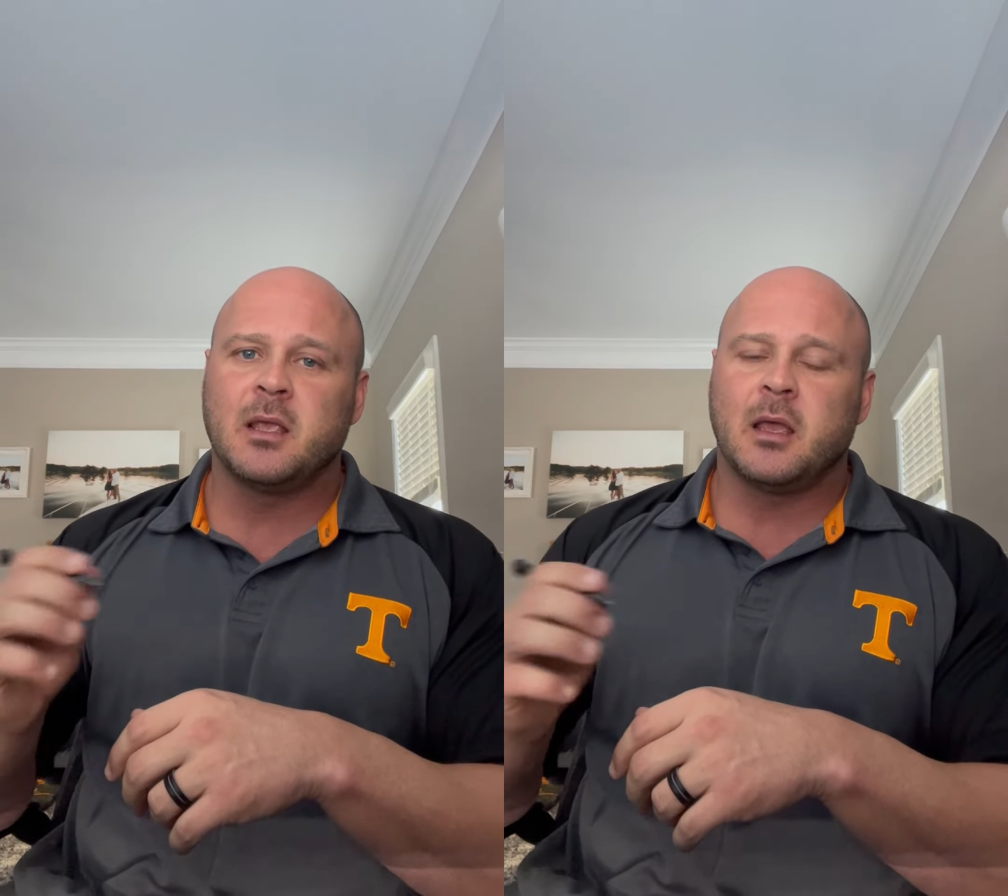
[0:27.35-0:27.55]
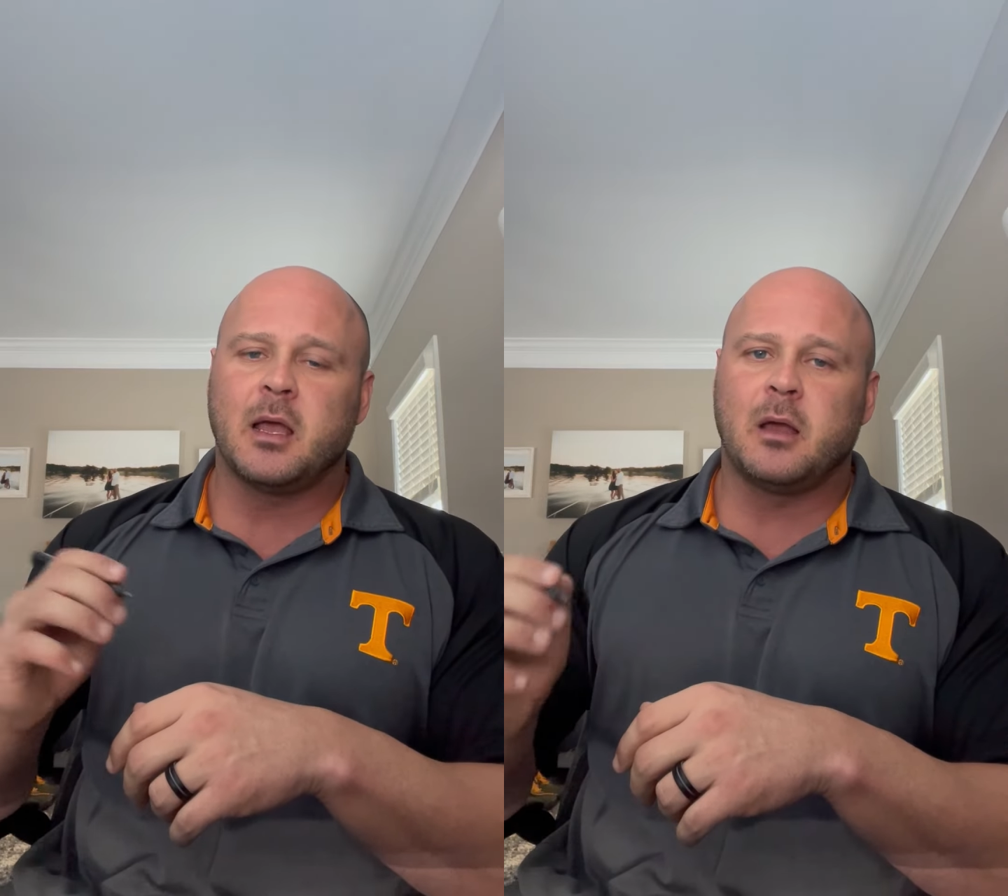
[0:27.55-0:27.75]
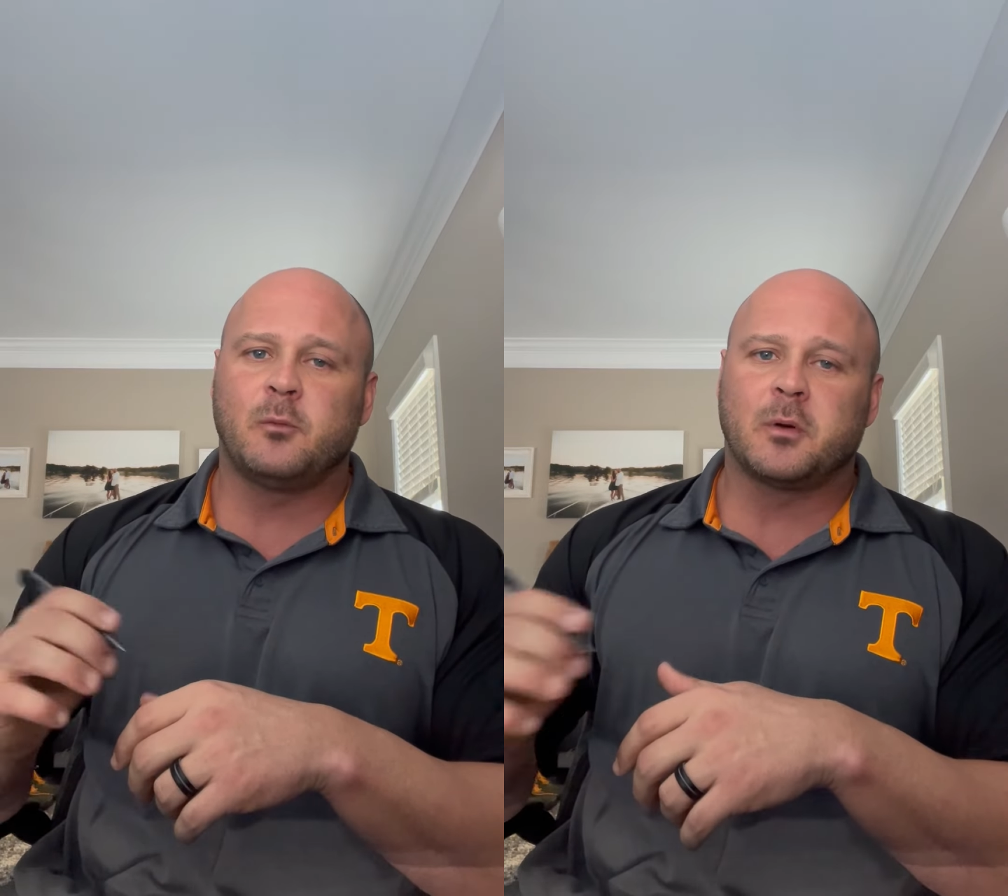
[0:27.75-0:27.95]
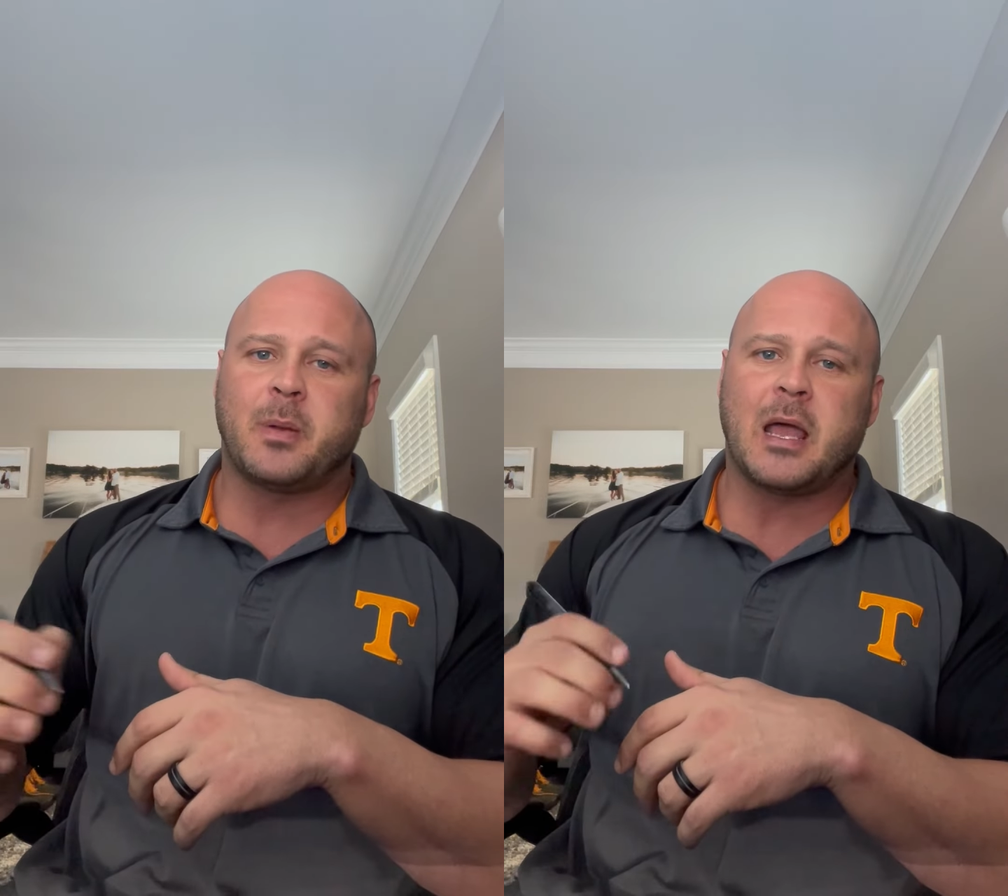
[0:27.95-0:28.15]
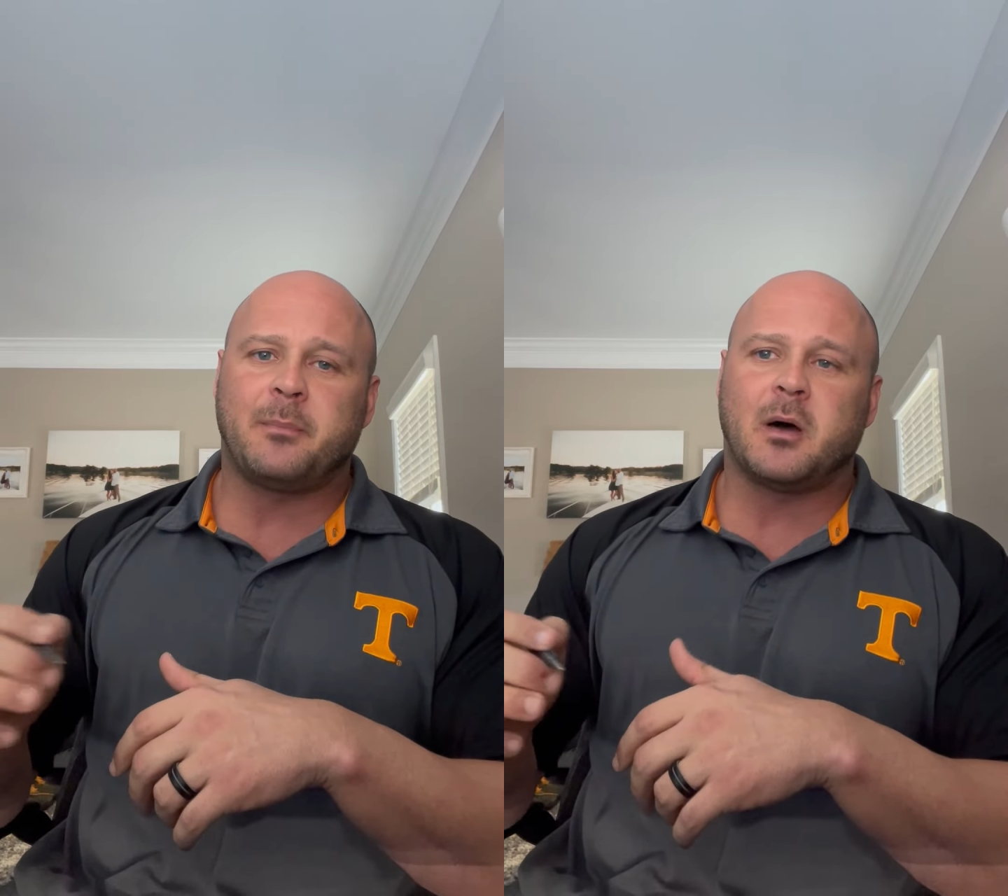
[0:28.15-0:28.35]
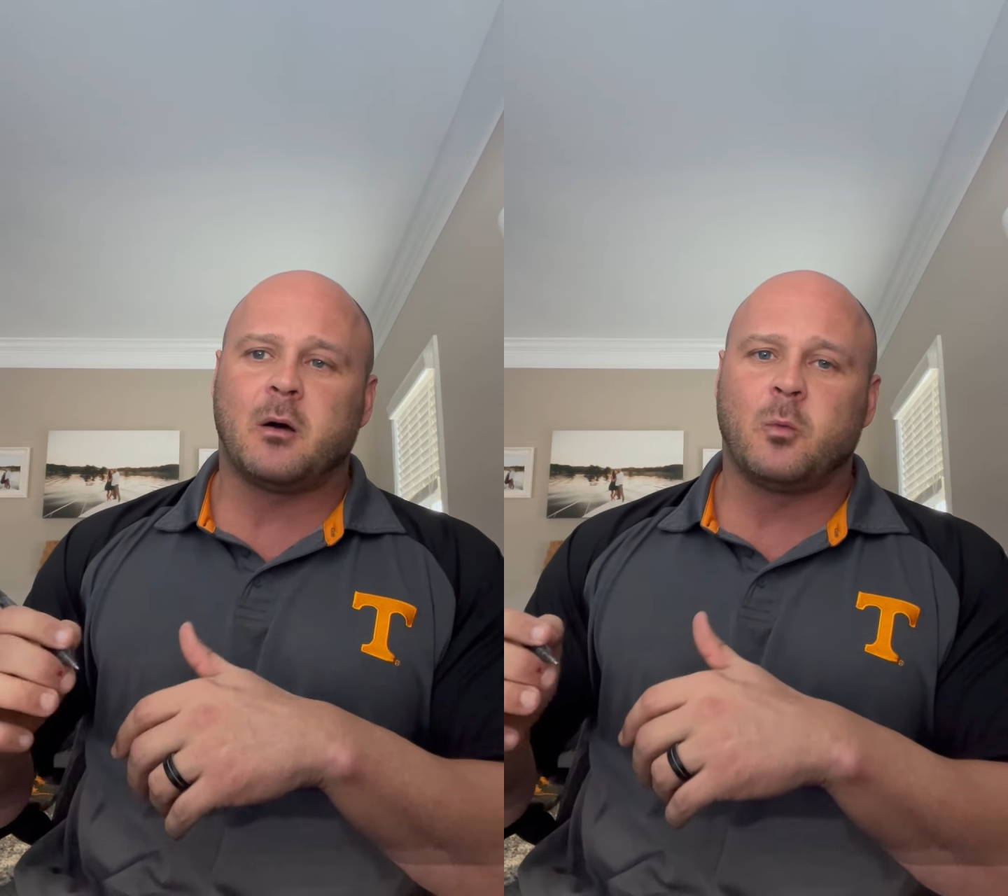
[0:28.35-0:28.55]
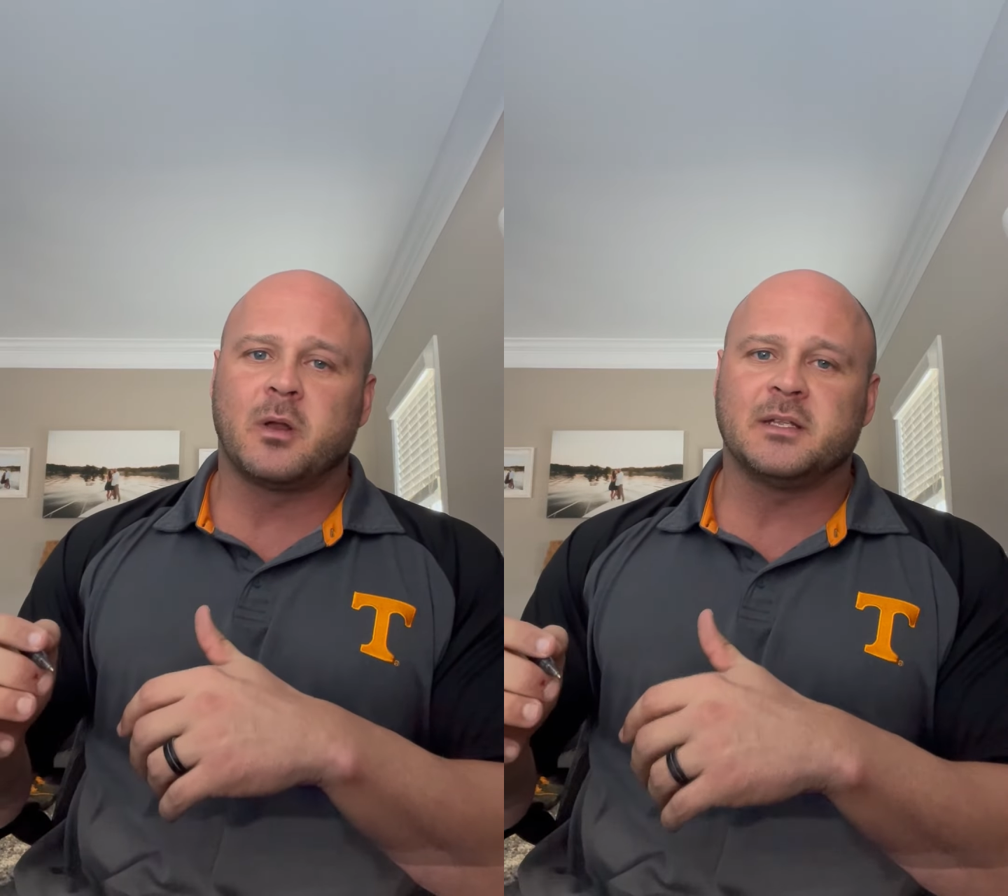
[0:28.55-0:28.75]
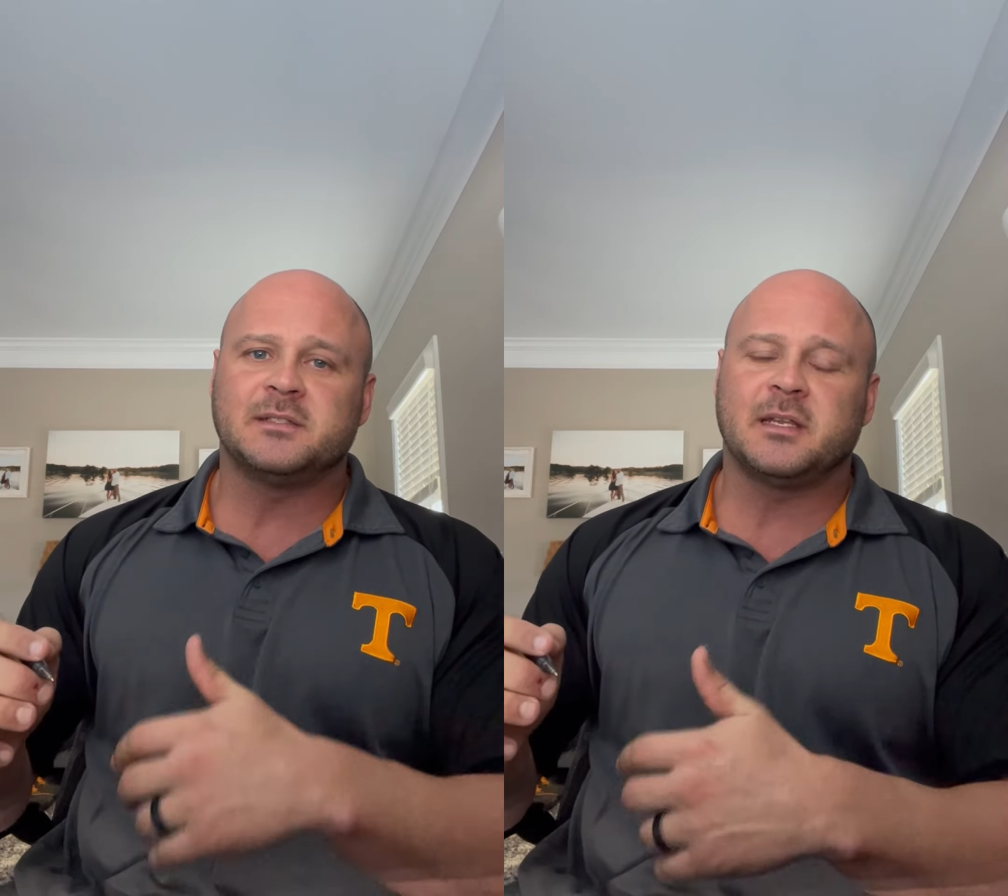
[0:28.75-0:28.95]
where Papaw wanted to